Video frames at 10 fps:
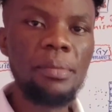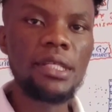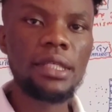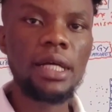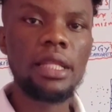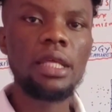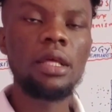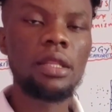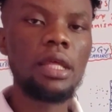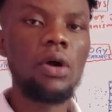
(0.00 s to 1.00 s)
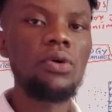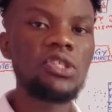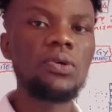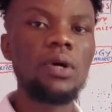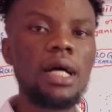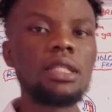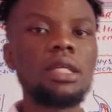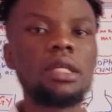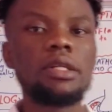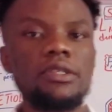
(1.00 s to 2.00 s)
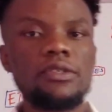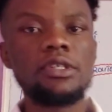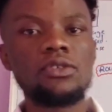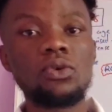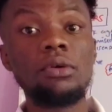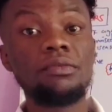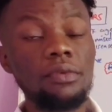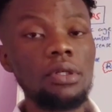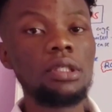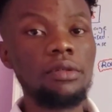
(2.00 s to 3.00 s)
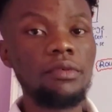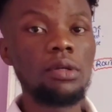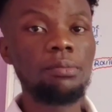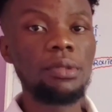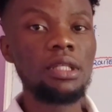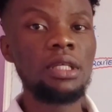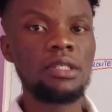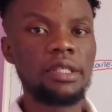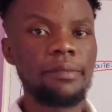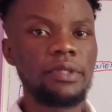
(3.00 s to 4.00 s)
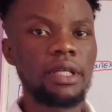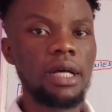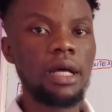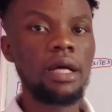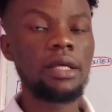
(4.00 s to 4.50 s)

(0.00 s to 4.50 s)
basically they are also at increased risk of developing septic